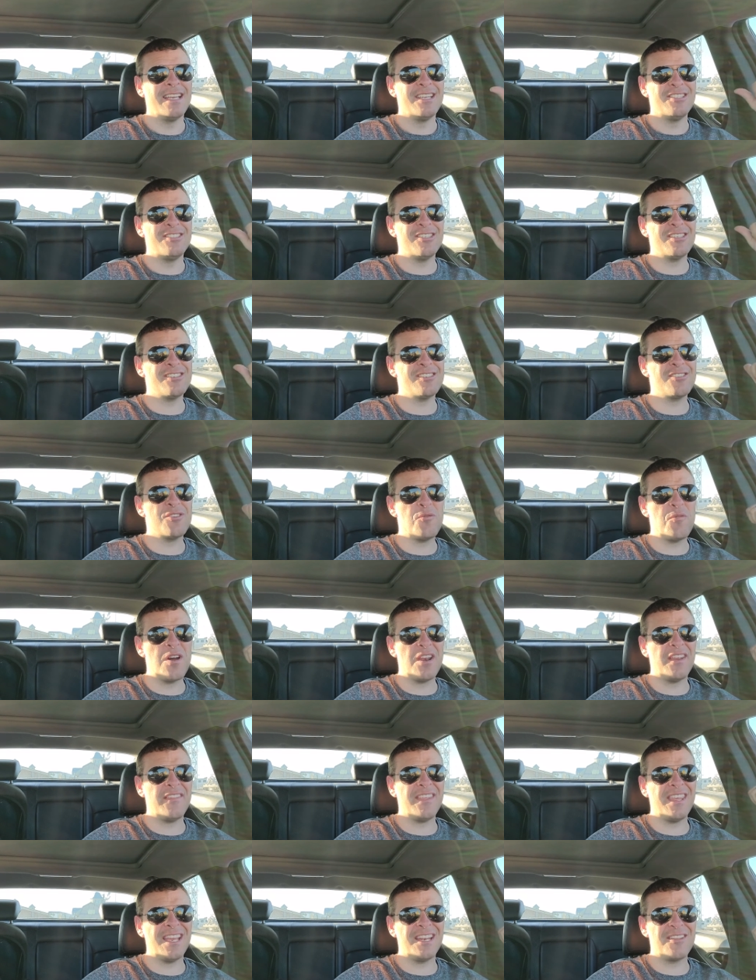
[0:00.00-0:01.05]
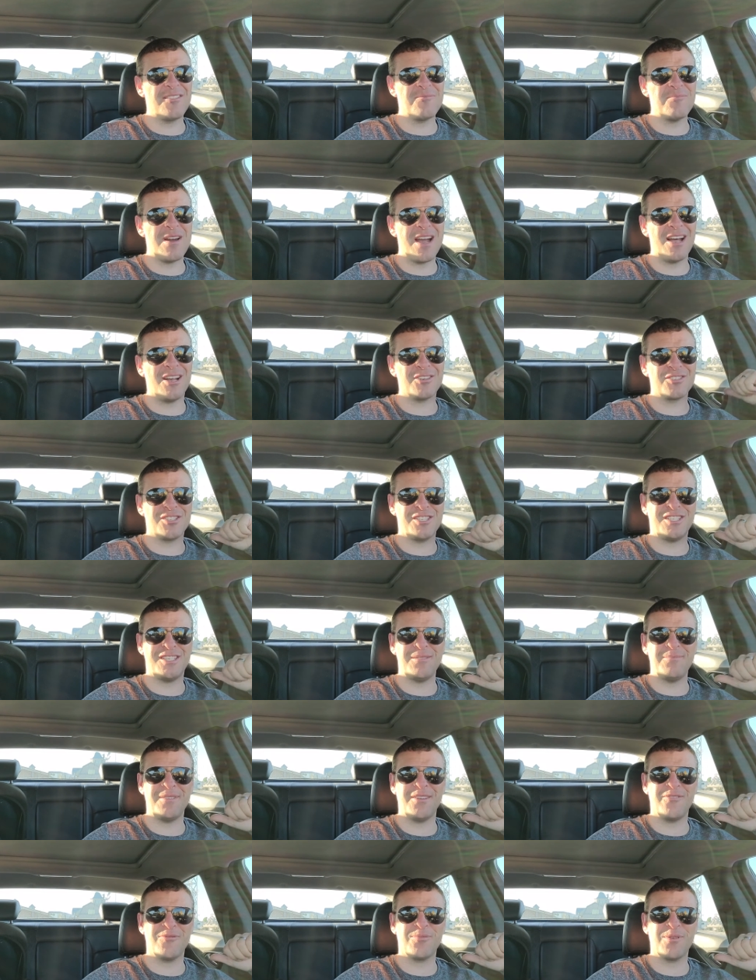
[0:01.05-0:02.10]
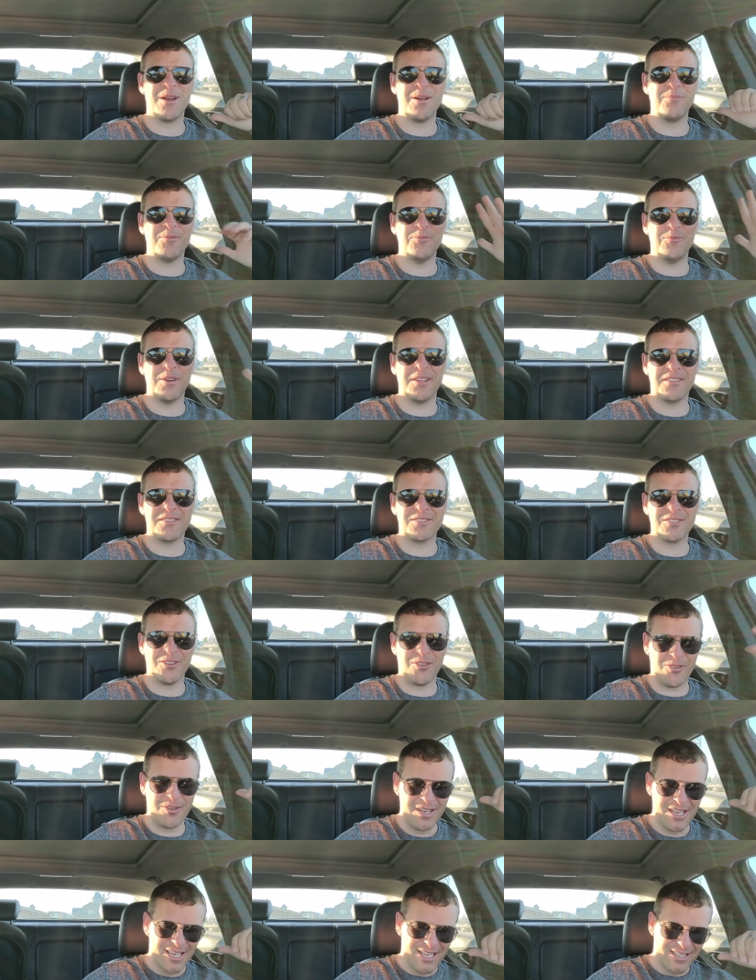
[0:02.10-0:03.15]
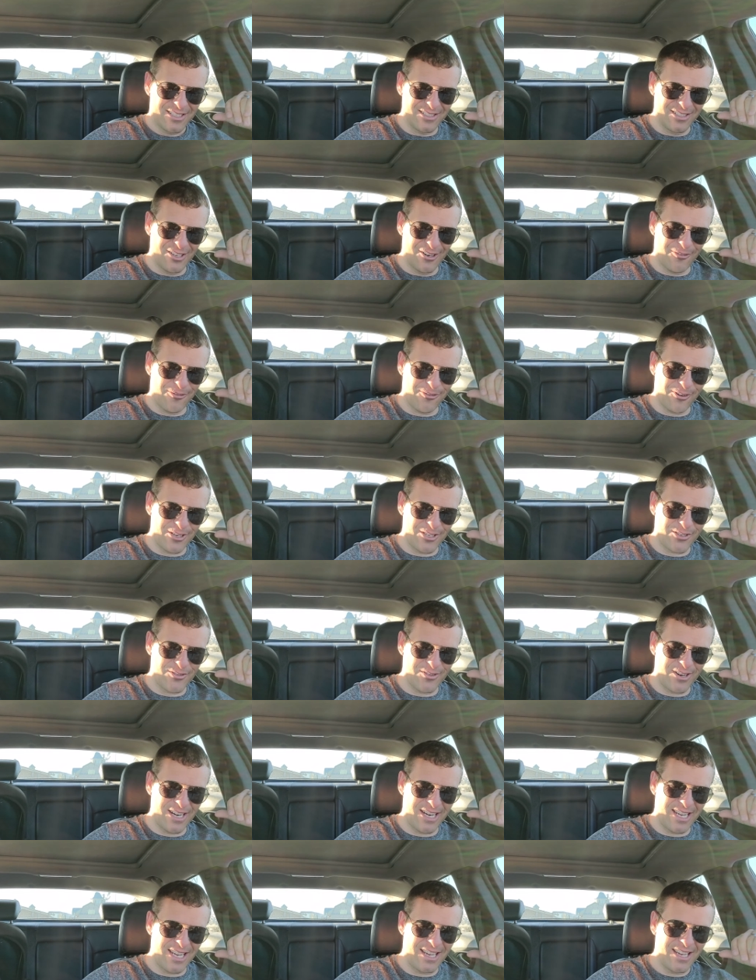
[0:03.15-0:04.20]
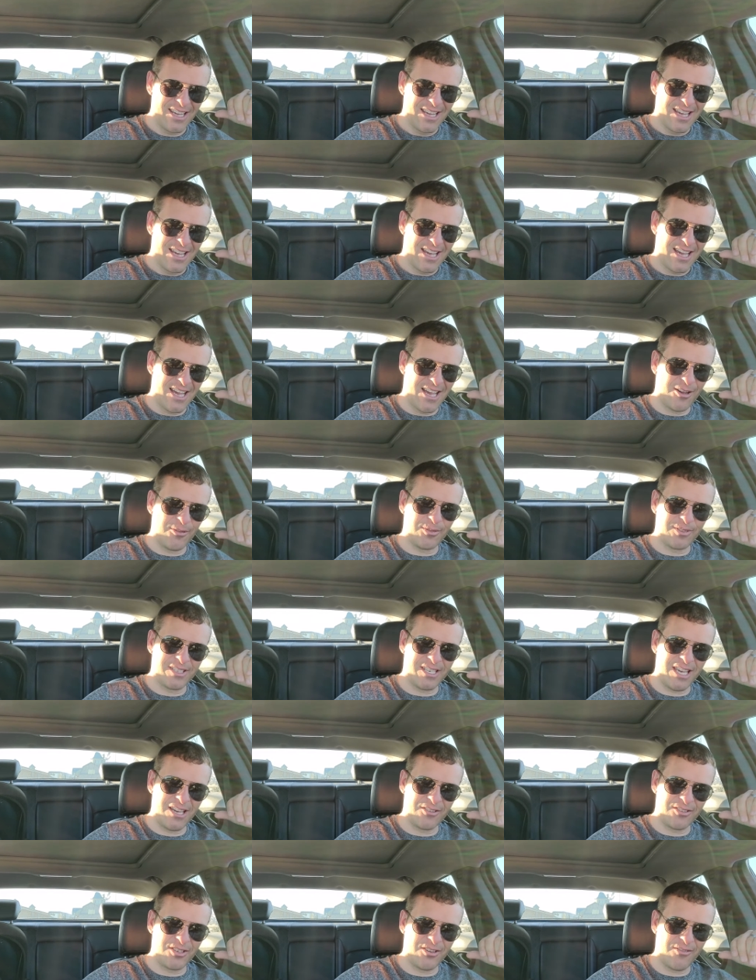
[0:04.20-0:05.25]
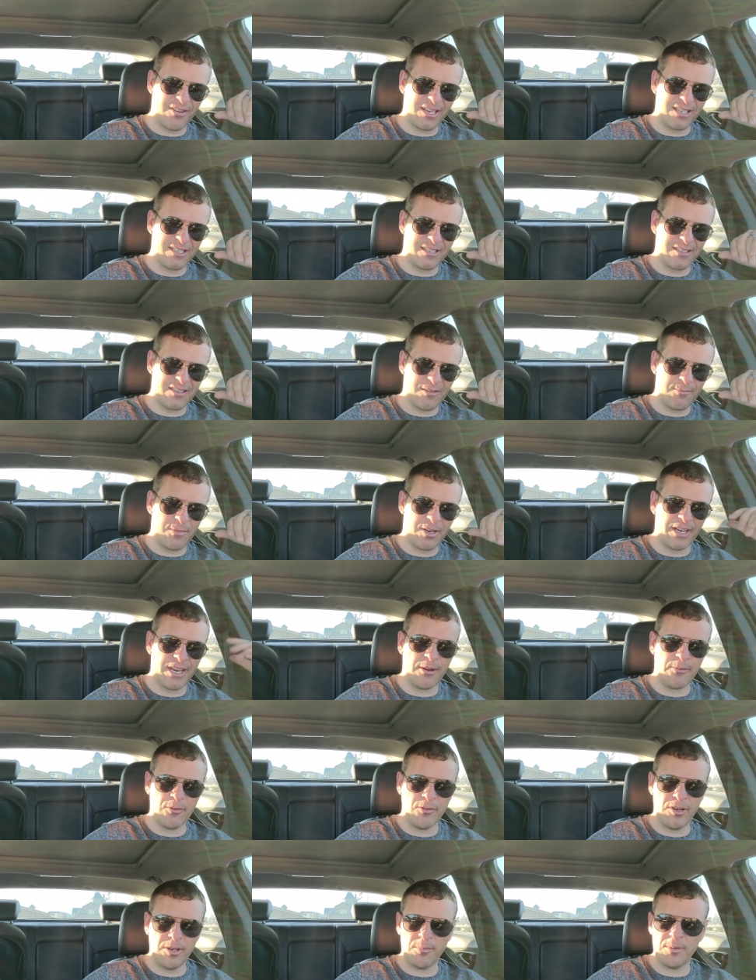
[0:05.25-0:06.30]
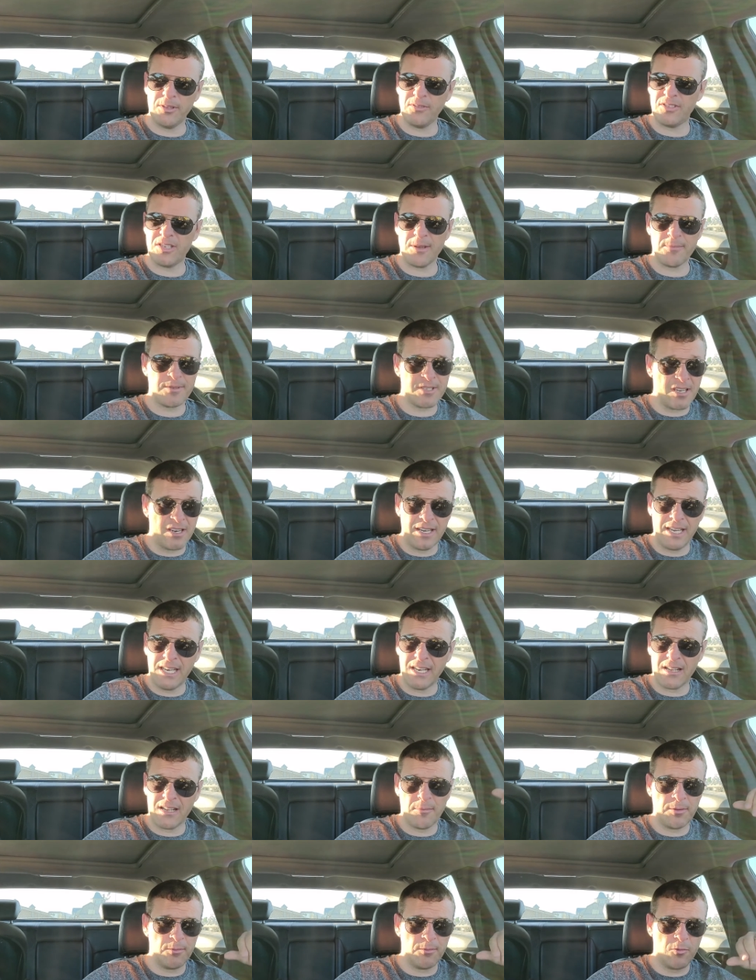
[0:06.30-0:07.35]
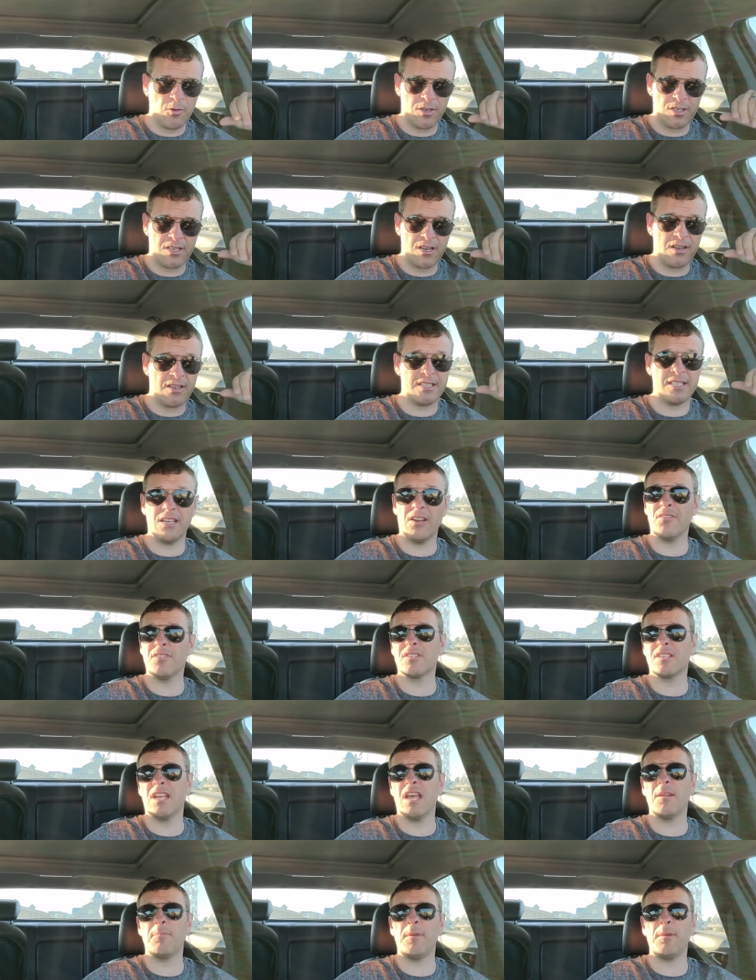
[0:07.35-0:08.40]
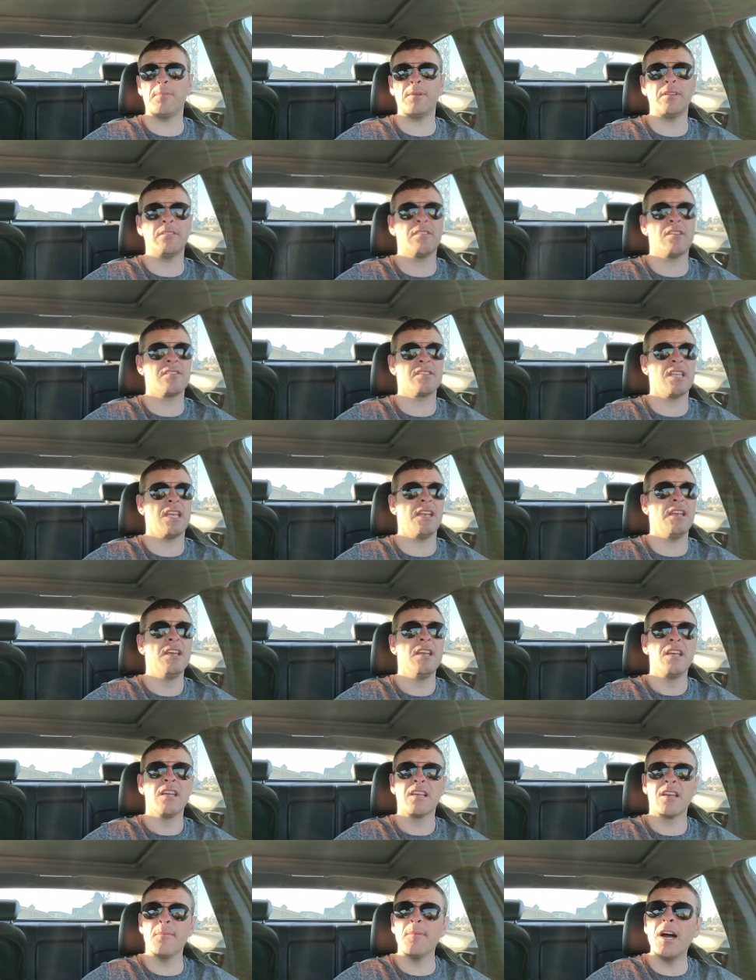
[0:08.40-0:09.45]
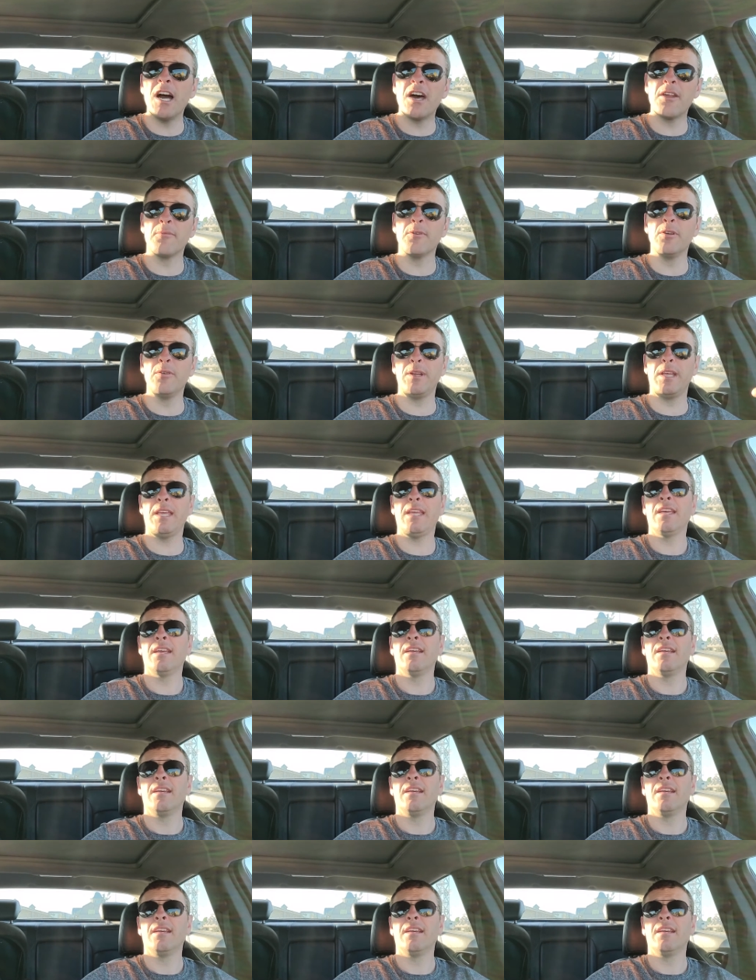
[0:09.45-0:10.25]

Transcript: Just the one on the end of the mile she seemed to have a problem with, so it's a little frustrating. Uh, we'll see how she races on Monday. Rooney Blue Chip's going to need a couple more starts. I know there's a lot of people out there saying, come on, Rooney.